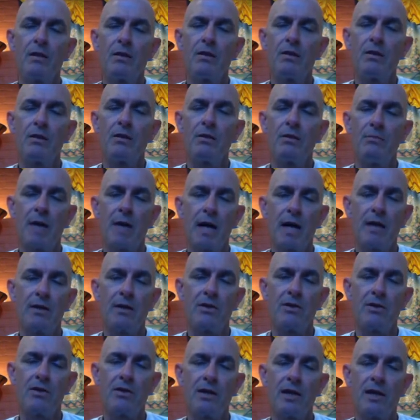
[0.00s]
The mind
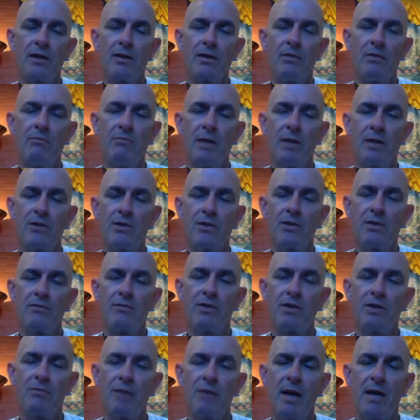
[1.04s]
is like the midst of
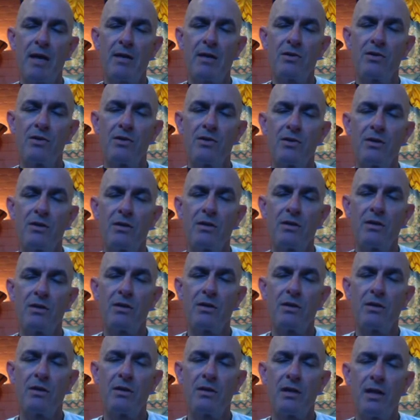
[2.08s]
space.
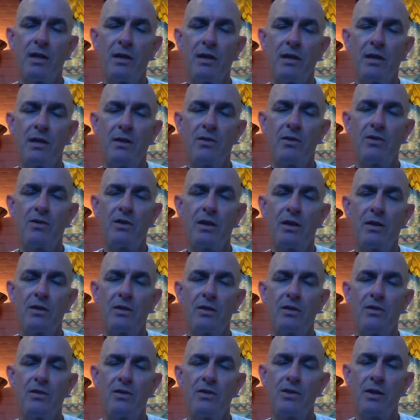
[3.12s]
It is
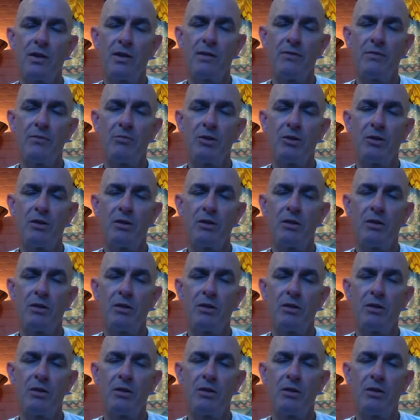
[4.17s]
inconceivable.